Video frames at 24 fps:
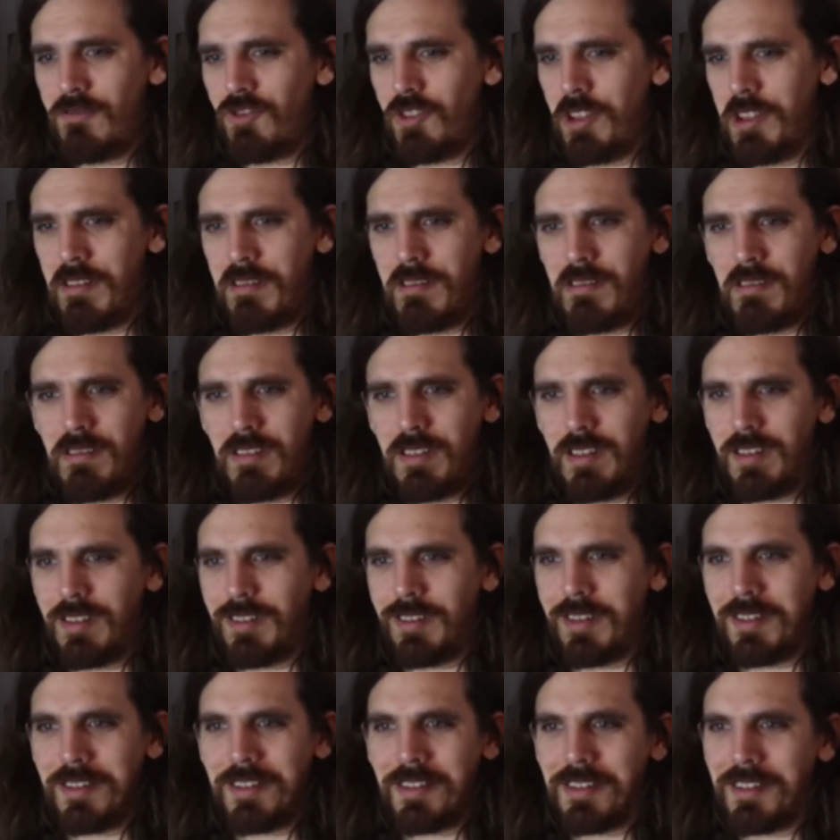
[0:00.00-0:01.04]
just,
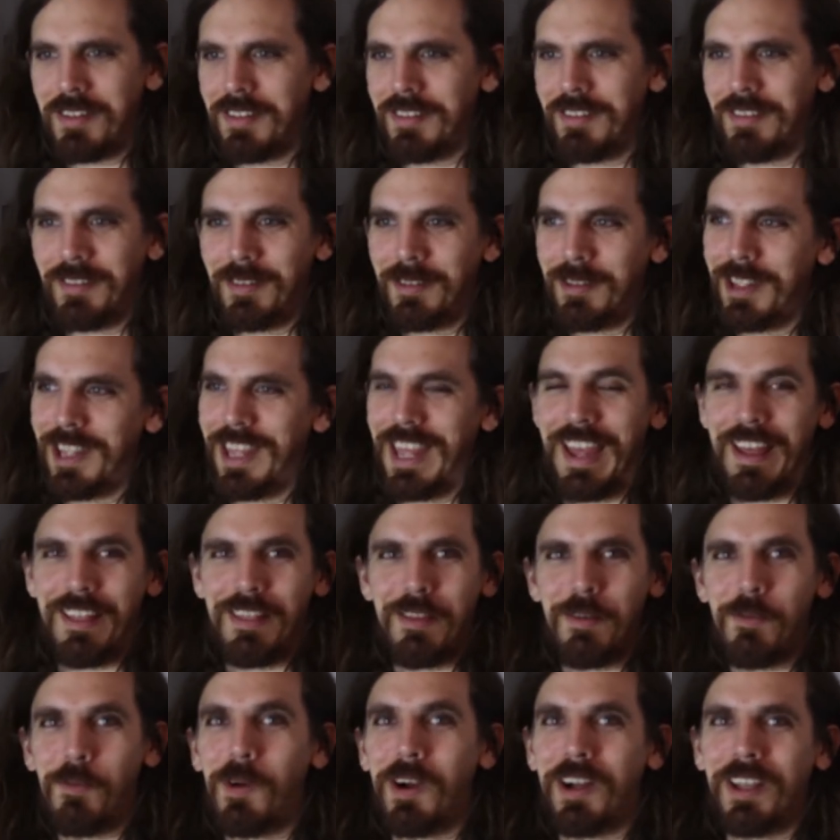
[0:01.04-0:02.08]
yeah,
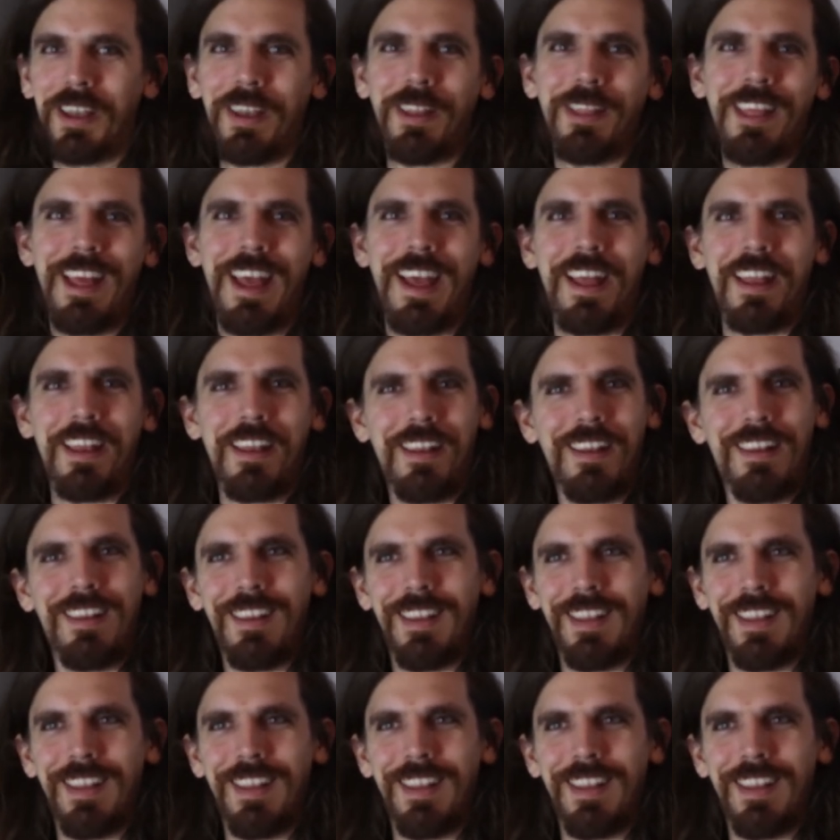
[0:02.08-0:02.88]
the one that